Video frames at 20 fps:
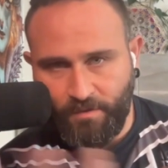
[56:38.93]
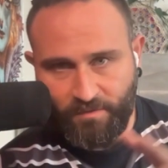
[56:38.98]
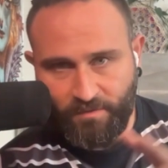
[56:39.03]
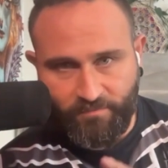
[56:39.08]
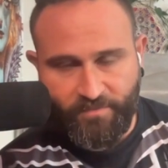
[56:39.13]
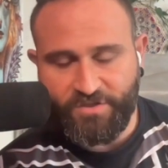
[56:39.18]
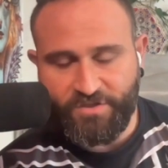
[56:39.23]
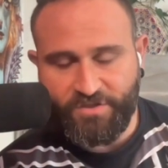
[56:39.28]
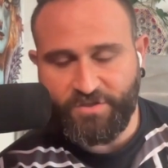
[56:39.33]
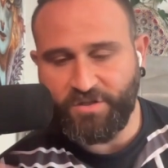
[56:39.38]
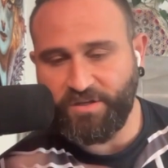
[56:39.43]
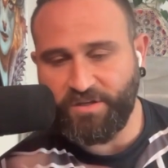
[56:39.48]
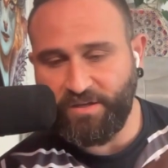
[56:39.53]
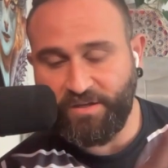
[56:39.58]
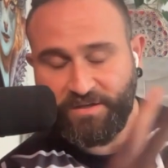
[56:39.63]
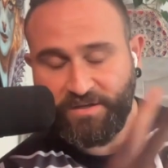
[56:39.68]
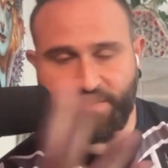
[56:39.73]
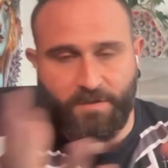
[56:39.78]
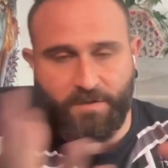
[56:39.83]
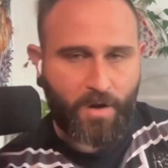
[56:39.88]
You know, eventually
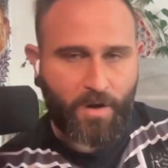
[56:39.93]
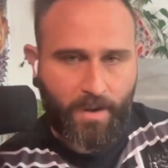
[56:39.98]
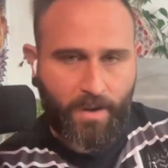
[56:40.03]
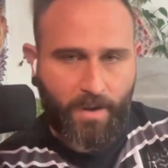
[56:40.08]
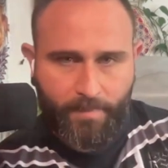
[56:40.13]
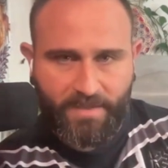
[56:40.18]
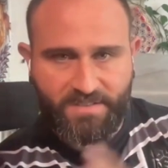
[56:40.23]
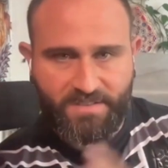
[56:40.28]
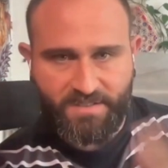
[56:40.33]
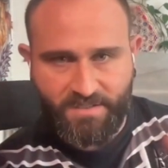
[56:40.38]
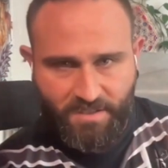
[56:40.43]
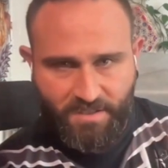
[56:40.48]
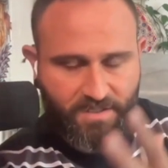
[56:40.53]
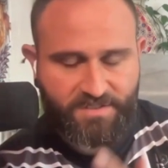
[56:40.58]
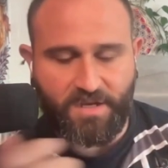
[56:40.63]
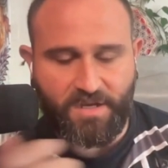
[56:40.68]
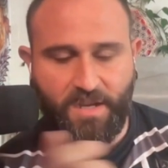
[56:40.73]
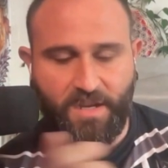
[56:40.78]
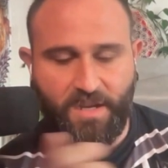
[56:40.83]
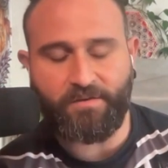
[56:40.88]
leading to primates to
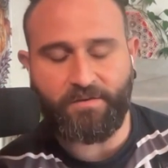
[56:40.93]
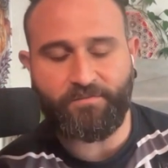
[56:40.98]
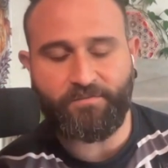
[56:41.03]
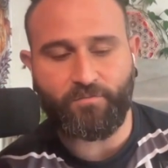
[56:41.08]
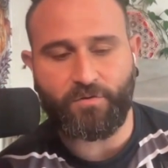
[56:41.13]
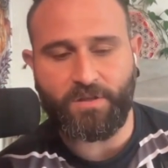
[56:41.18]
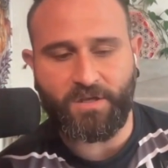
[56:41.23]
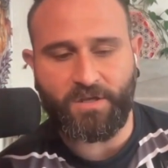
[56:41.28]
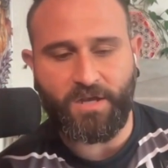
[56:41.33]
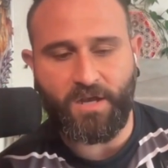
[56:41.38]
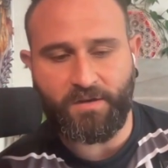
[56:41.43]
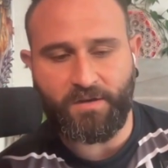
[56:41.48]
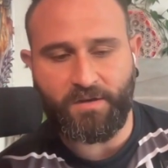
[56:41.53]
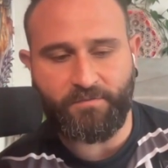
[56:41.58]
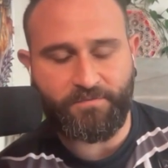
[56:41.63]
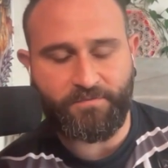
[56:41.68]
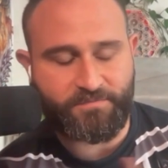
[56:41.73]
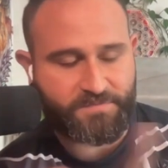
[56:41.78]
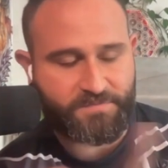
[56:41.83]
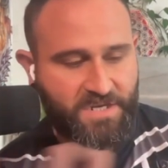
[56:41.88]
us kind of really kind
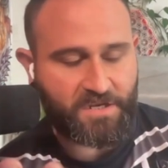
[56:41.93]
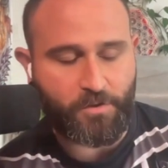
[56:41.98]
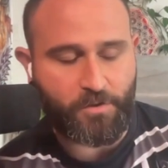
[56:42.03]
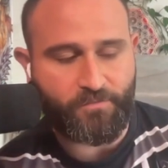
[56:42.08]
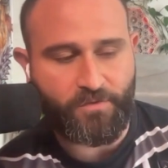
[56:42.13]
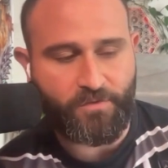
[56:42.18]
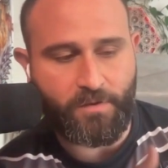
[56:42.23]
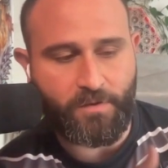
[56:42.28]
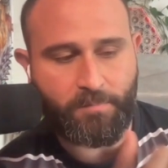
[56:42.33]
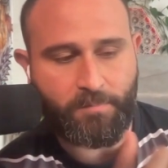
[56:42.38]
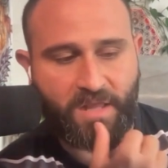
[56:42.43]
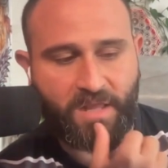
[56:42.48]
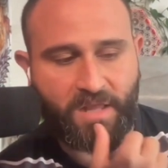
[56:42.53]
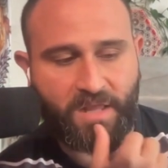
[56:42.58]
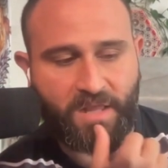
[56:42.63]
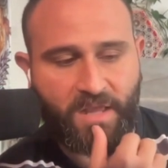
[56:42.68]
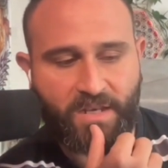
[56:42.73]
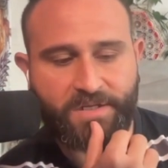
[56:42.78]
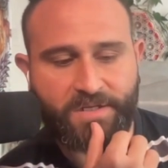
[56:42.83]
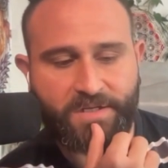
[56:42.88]
of taking over the
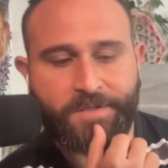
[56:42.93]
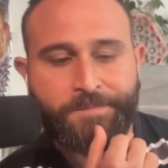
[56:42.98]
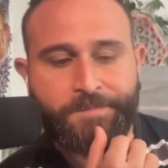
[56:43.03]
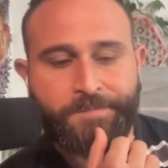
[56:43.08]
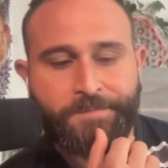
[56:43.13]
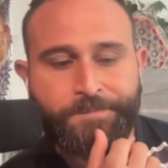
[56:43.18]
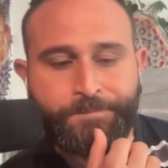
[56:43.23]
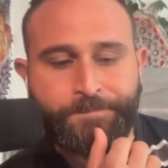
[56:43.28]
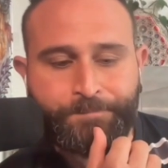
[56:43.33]
planet.